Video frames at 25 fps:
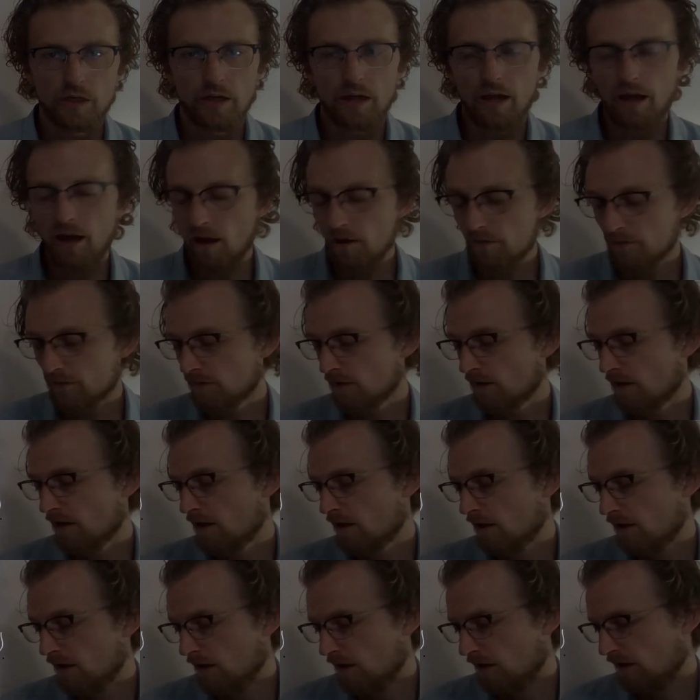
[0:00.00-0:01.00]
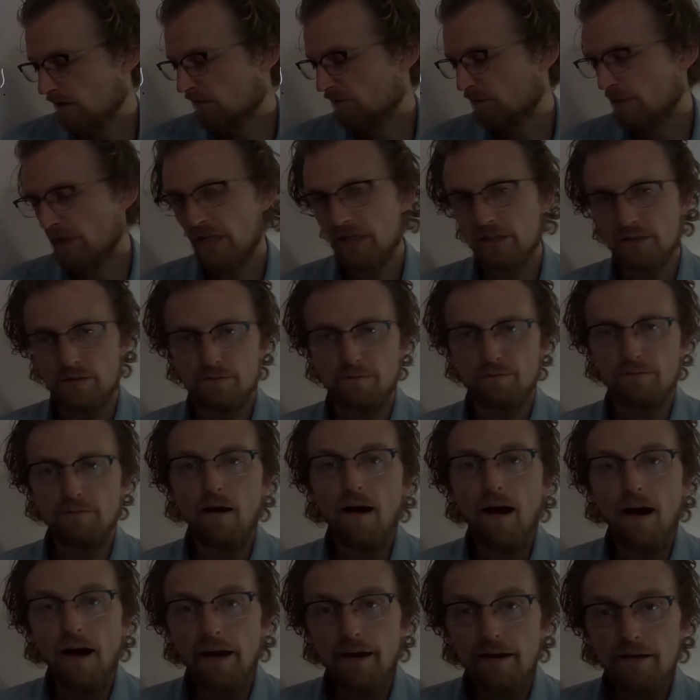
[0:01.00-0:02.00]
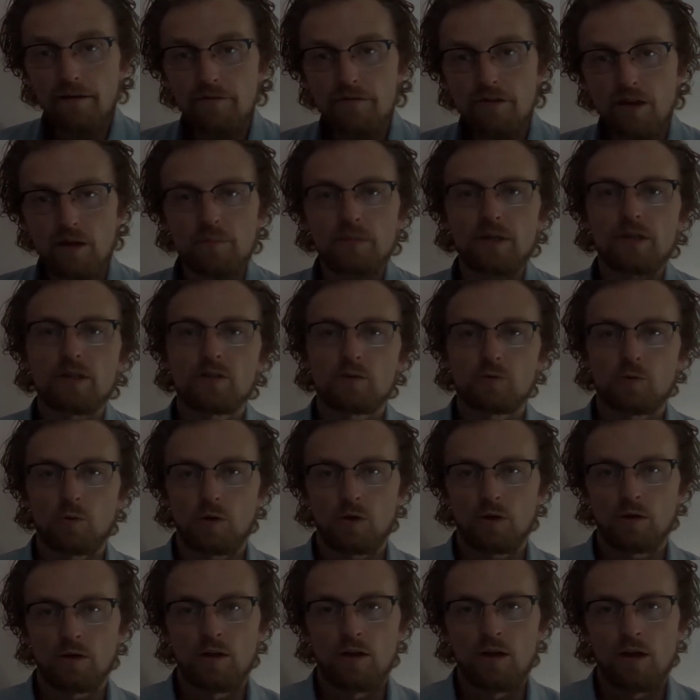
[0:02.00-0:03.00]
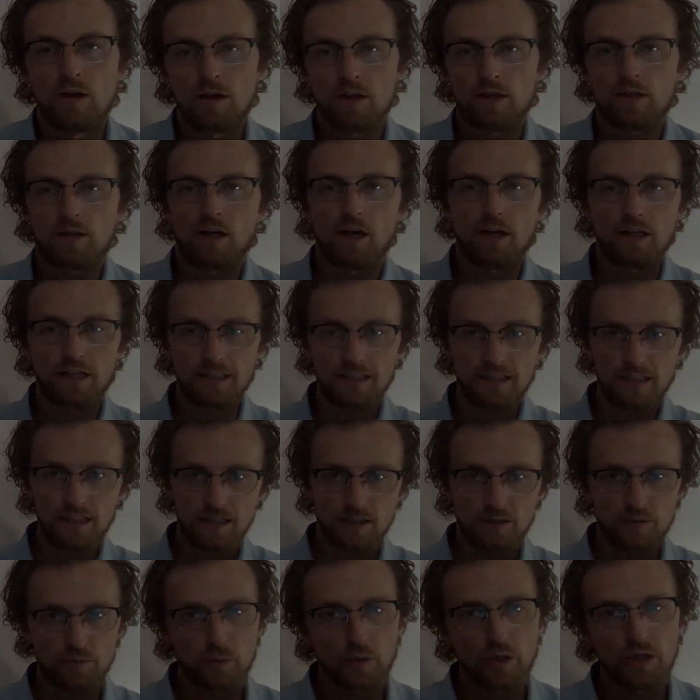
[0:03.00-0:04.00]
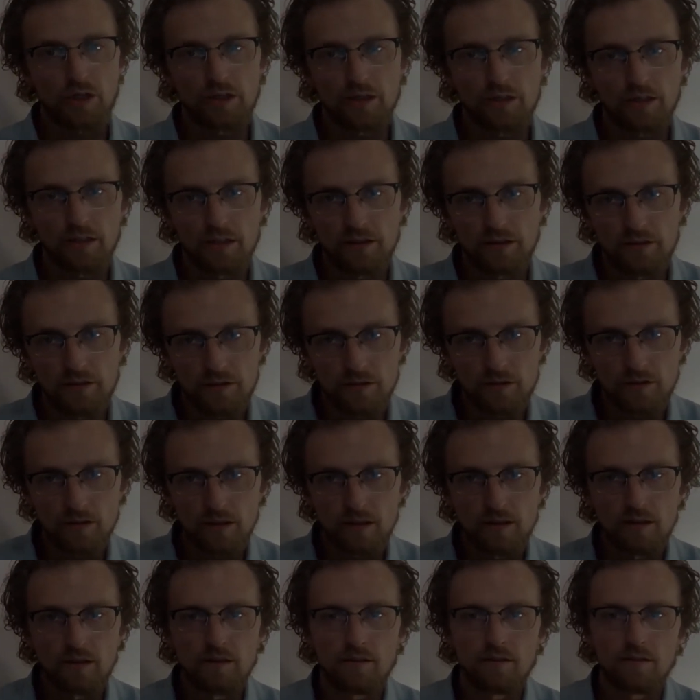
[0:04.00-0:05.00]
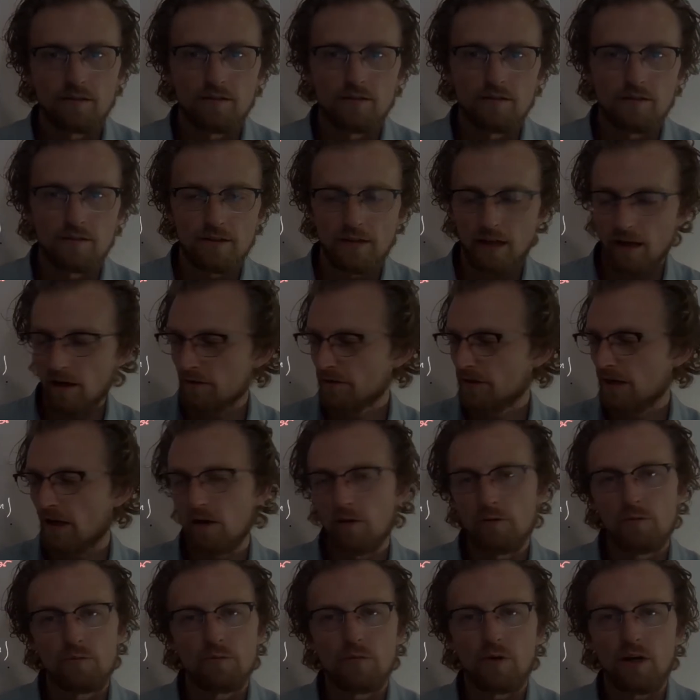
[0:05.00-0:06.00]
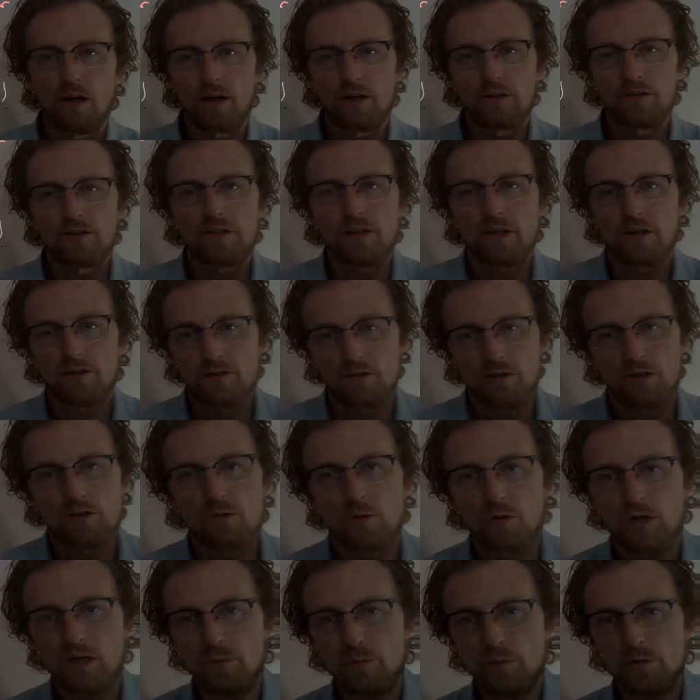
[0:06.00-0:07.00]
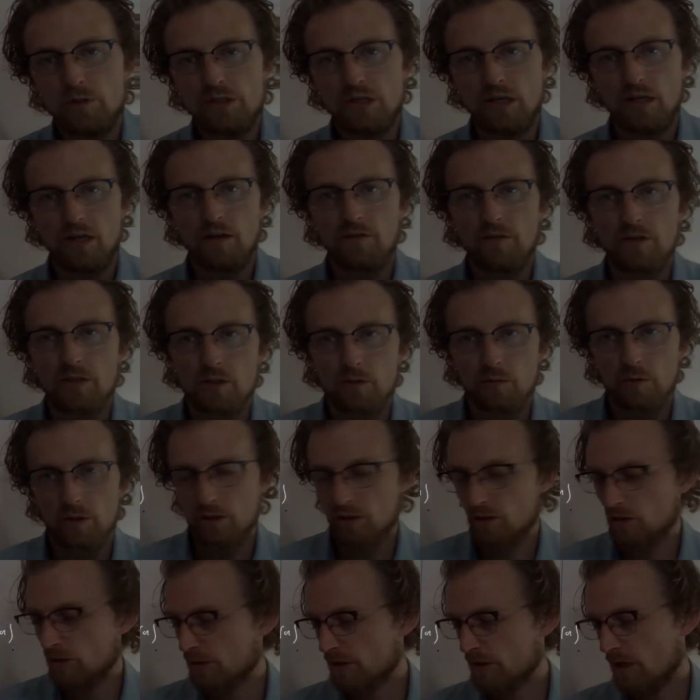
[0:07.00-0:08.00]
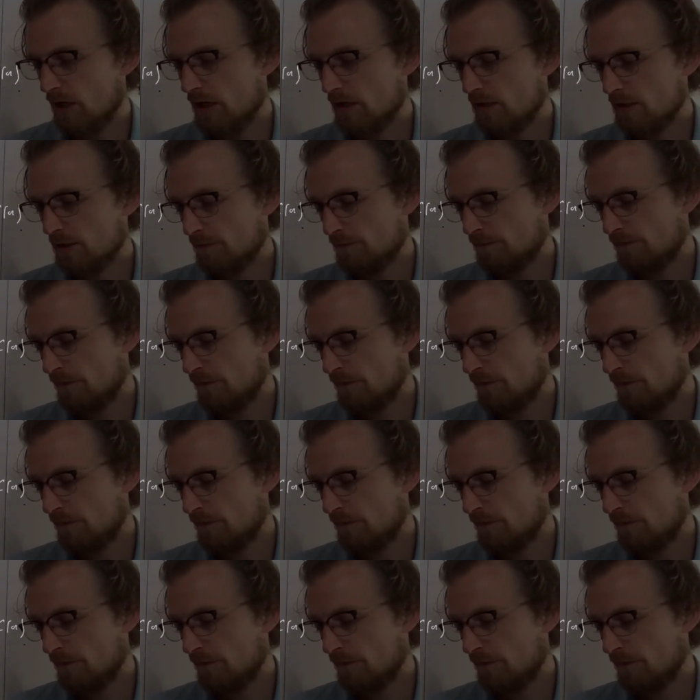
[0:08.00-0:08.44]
half. If b is 5, that means we're cutting the input down to 20% of its original size.